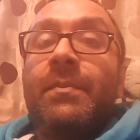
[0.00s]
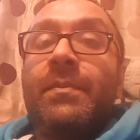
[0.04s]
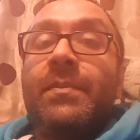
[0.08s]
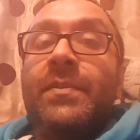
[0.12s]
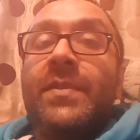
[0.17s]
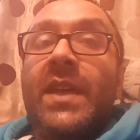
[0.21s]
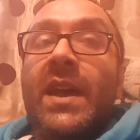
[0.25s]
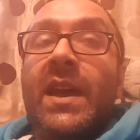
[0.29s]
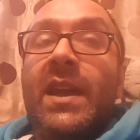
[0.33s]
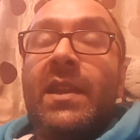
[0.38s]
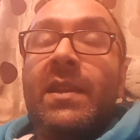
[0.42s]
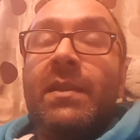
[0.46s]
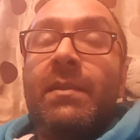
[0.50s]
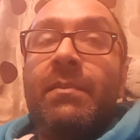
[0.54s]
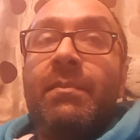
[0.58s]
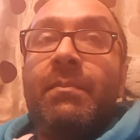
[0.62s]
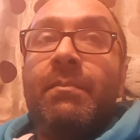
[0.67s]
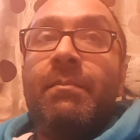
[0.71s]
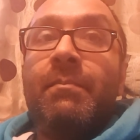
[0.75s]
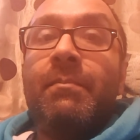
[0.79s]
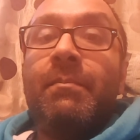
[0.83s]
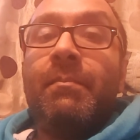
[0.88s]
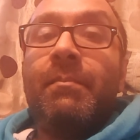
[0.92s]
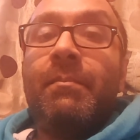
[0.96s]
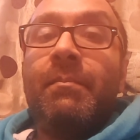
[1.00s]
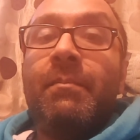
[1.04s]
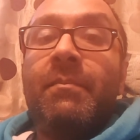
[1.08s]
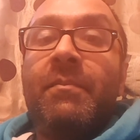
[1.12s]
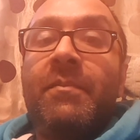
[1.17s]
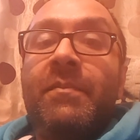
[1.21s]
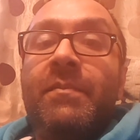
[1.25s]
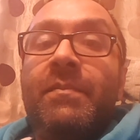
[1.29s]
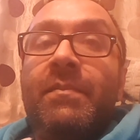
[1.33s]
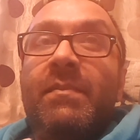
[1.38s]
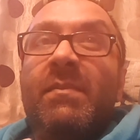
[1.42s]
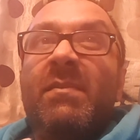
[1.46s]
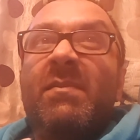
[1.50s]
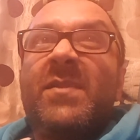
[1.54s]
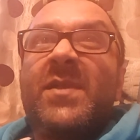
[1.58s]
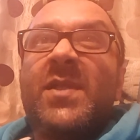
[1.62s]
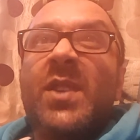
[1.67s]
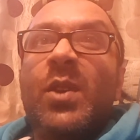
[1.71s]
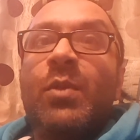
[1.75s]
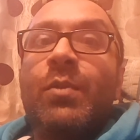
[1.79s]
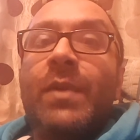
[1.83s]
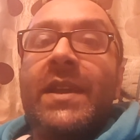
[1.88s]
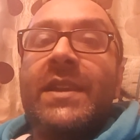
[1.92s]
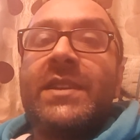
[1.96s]
Then
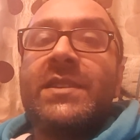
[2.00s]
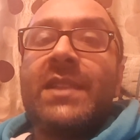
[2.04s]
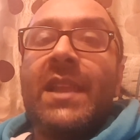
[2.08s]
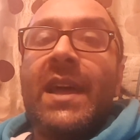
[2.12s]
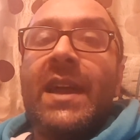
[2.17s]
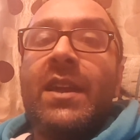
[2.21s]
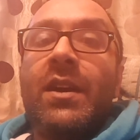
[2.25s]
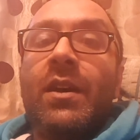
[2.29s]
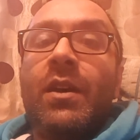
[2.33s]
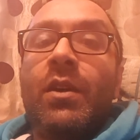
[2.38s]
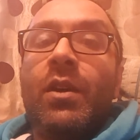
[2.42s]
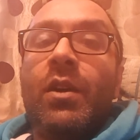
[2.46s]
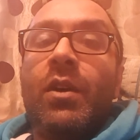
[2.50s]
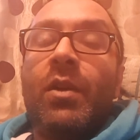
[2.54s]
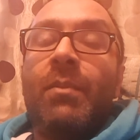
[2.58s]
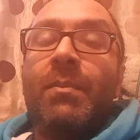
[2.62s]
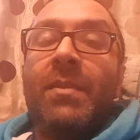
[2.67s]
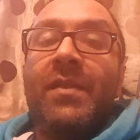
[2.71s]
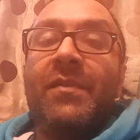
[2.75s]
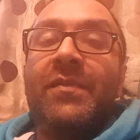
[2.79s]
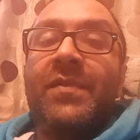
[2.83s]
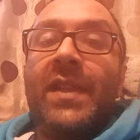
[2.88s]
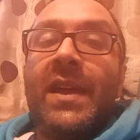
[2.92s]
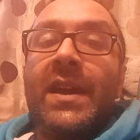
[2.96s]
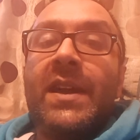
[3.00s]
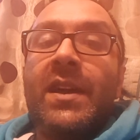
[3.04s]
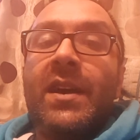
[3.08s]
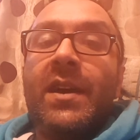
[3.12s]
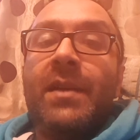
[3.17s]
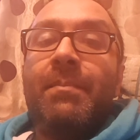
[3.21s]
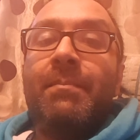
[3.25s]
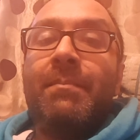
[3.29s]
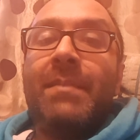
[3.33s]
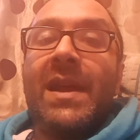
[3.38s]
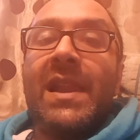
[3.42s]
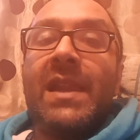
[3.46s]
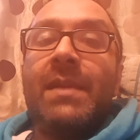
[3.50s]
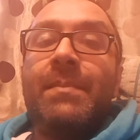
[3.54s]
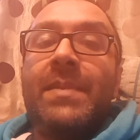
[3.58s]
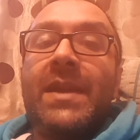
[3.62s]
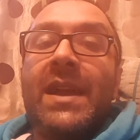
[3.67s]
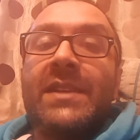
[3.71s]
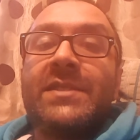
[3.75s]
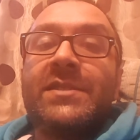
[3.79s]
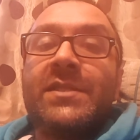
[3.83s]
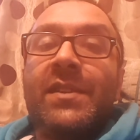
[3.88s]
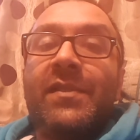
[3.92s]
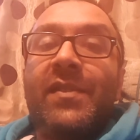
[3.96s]
2 weeks later or a month later, Mellenby
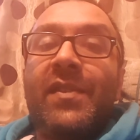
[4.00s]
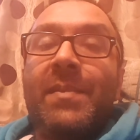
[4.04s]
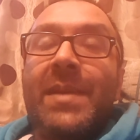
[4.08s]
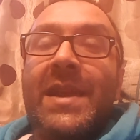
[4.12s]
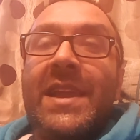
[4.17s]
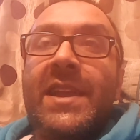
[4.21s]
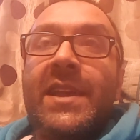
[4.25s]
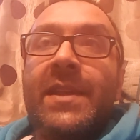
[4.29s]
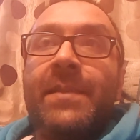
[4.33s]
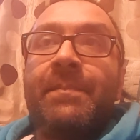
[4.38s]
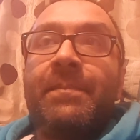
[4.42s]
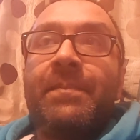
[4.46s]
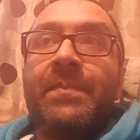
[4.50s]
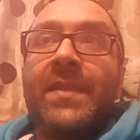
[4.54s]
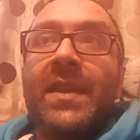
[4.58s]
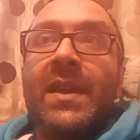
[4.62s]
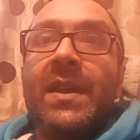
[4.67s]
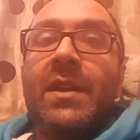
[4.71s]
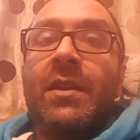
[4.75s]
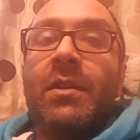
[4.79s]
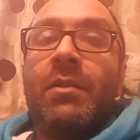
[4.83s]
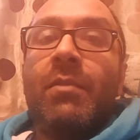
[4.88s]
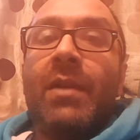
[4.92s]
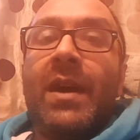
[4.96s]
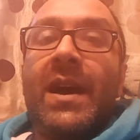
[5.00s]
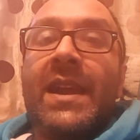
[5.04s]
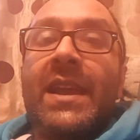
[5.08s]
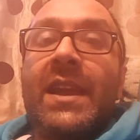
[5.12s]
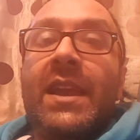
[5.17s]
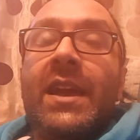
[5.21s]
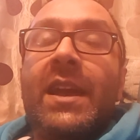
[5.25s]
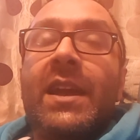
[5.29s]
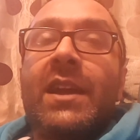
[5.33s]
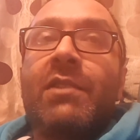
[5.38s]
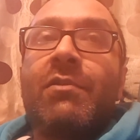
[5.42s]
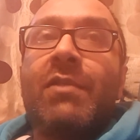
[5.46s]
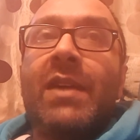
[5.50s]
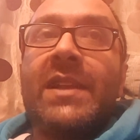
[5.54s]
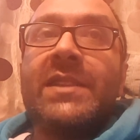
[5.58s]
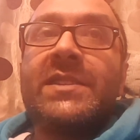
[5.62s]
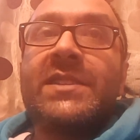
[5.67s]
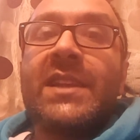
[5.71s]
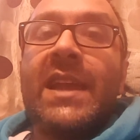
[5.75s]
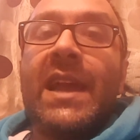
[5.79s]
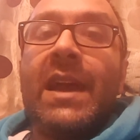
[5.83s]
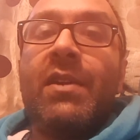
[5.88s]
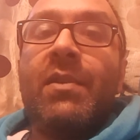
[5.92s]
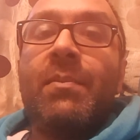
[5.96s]
has another meeting, right? Grants
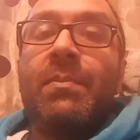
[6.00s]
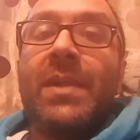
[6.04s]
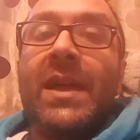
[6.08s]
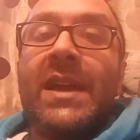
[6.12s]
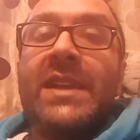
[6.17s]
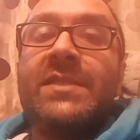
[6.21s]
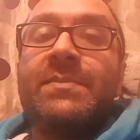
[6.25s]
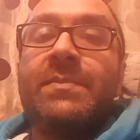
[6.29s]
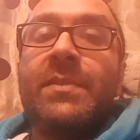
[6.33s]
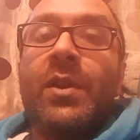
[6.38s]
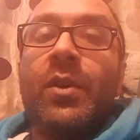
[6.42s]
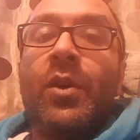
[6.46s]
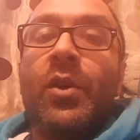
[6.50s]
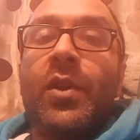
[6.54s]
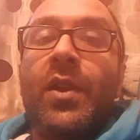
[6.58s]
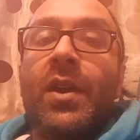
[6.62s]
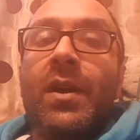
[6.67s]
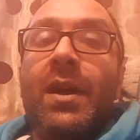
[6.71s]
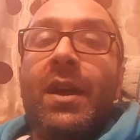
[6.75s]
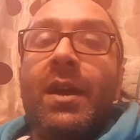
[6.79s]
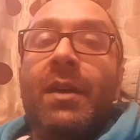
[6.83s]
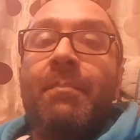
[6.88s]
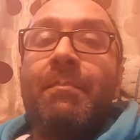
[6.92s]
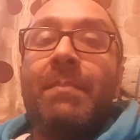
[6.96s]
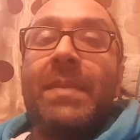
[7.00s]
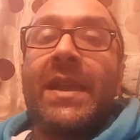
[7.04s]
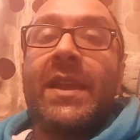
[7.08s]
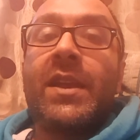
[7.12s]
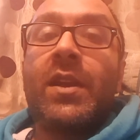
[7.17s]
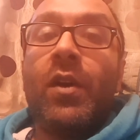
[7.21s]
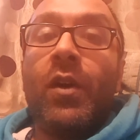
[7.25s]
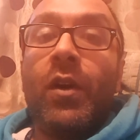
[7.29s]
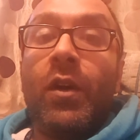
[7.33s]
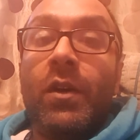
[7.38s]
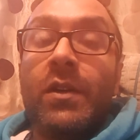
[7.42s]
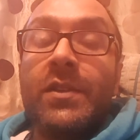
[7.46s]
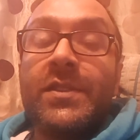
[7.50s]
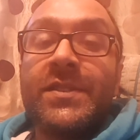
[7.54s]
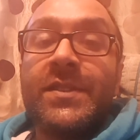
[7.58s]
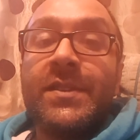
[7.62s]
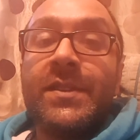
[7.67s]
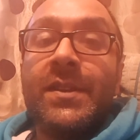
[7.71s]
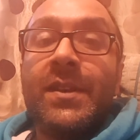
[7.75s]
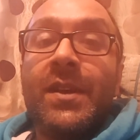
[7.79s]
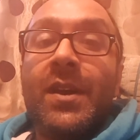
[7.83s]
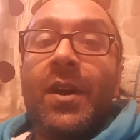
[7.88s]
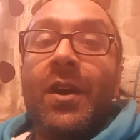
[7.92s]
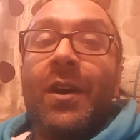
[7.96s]
a care and placement order because
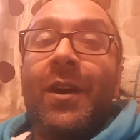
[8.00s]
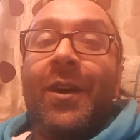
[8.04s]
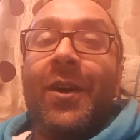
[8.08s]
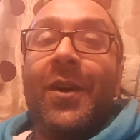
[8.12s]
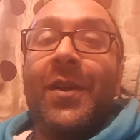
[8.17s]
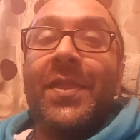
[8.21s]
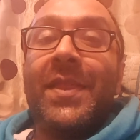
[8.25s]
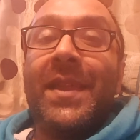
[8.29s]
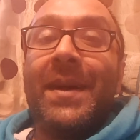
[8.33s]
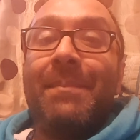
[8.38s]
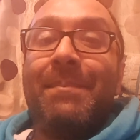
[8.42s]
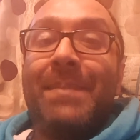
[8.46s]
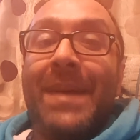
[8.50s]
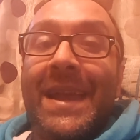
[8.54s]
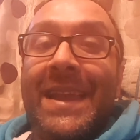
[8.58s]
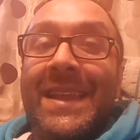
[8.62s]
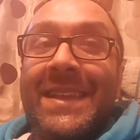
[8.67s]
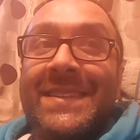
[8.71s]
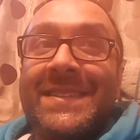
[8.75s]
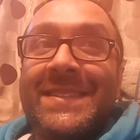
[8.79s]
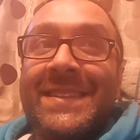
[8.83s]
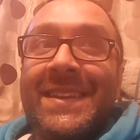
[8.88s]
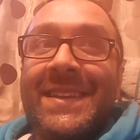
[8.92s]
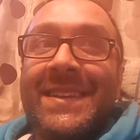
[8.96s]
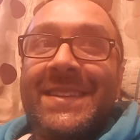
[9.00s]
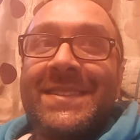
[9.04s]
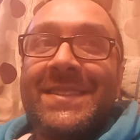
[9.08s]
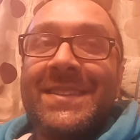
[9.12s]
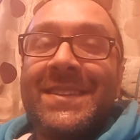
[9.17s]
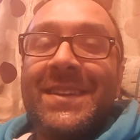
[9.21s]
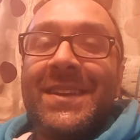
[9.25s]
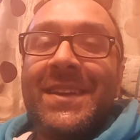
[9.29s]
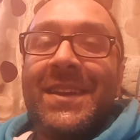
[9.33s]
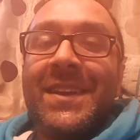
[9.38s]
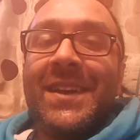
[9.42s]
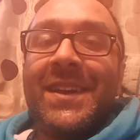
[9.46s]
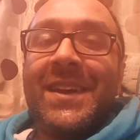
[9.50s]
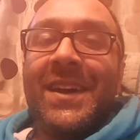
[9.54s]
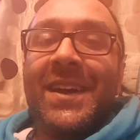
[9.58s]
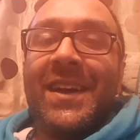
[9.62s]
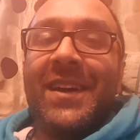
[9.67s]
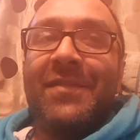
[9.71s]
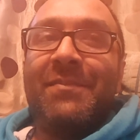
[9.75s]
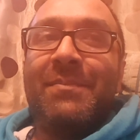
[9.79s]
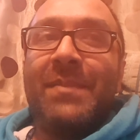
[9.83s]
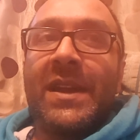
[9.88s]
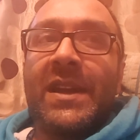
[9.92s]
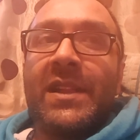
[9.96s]
on the basis
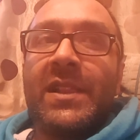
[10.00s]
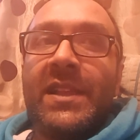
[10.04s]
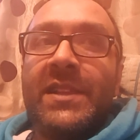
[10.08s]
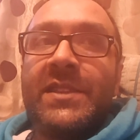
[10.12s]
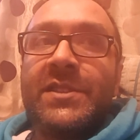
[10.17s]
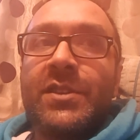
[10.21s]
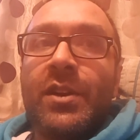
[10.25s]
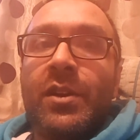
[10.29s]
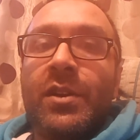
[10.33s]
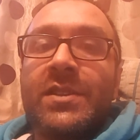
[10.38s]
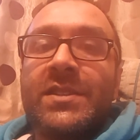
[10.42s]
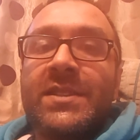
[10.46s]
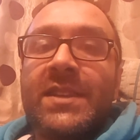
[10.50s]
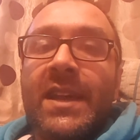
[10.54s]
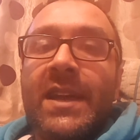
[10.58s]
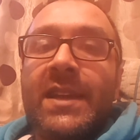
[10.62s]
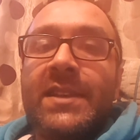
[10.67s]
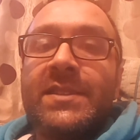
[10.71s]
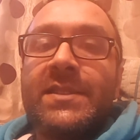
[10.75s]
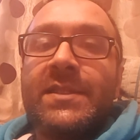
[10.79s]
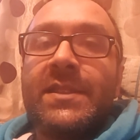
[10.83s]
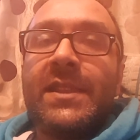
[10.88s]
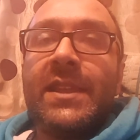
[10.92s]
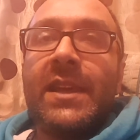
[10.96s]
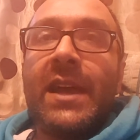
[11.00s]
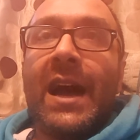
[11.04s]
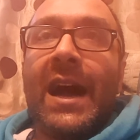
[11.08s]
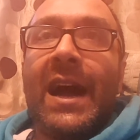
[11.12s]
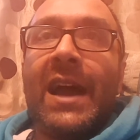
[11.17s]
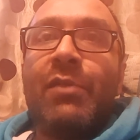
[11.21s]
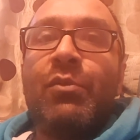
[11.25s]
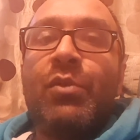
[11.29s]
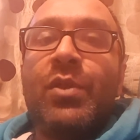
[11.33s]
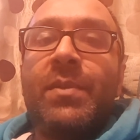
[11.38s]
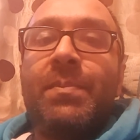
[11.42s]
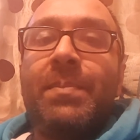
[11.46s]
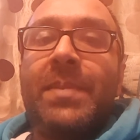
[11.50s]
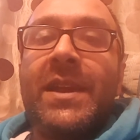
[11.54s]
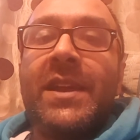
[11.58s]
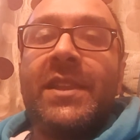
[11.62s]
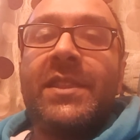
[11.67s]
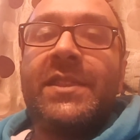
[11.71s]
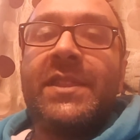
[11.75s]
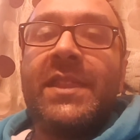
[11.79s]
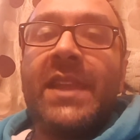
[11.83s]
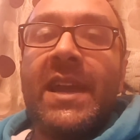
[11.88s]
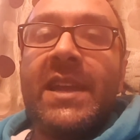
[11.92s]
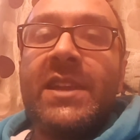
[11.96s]
of McClintock says that I would be a
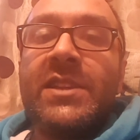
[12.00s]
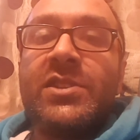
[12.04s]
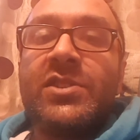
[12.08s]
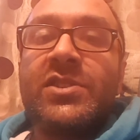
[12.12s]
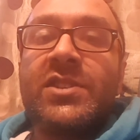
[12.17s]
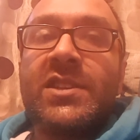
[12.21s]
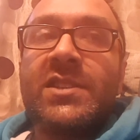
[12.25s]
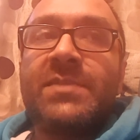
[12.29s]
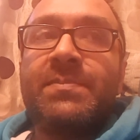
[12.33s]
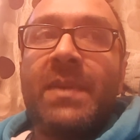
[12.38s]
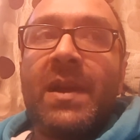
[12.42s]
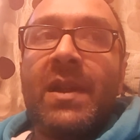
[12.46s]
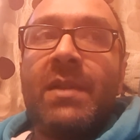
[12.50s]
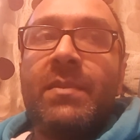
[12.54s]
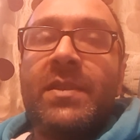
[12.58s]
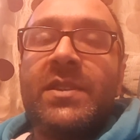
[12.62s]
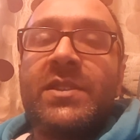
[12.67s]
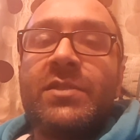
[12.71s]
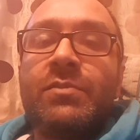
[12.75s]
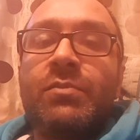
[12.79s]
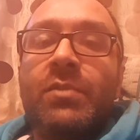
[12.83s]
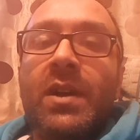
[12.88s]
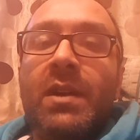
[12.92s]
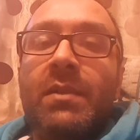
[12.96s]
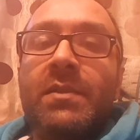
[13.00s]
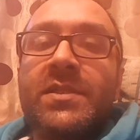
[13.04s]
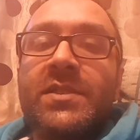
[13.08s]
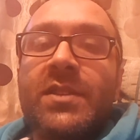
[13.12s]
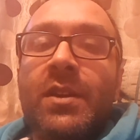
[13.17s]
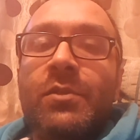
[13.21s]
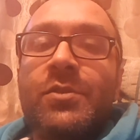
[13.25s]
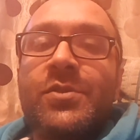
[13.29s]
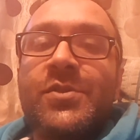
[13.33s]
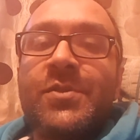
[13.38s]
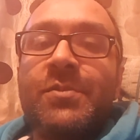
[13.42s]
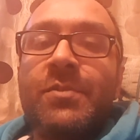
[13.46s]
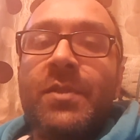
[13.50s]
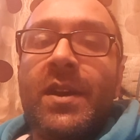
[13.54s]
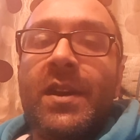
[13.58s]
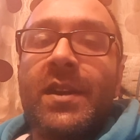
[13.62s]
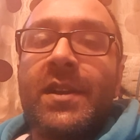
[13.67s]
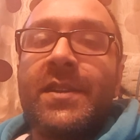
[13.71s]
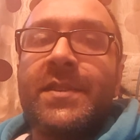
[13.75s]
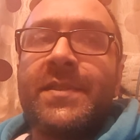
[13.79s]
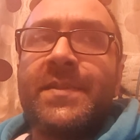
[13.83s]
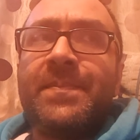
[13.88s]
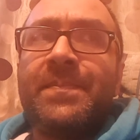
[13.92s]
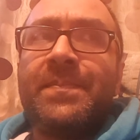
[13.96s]
dangerous experiment to work with social
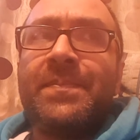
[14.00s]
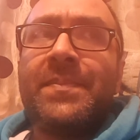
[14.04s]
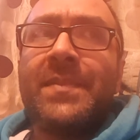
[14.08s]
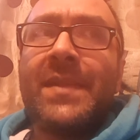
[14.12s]
workers.